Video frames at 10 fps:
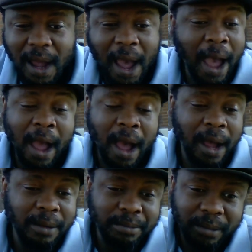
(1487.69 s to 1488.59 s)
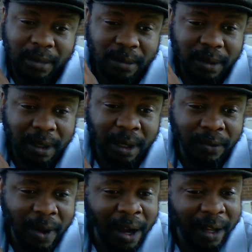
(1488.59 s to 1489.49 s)
I,
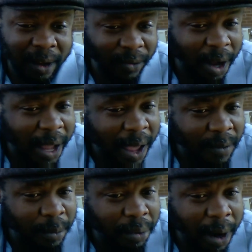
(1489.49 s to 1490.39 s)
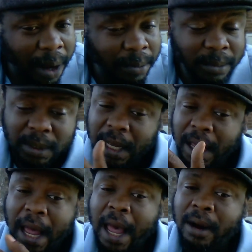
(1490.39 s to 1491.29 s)
if y'all having problems,
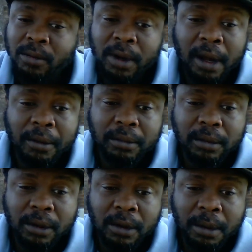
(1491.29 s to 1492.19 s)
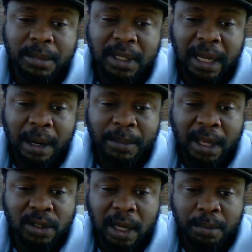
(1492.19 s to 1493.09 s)
I don't know. You know what I'm saying? I'm
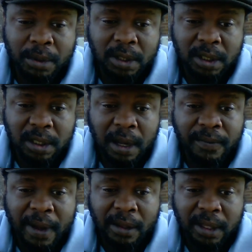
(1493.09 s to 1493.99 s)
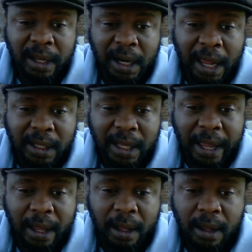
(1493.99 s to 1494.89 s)
not trying to put your stuff out there like
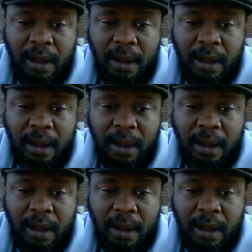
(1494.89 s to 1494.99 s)
that.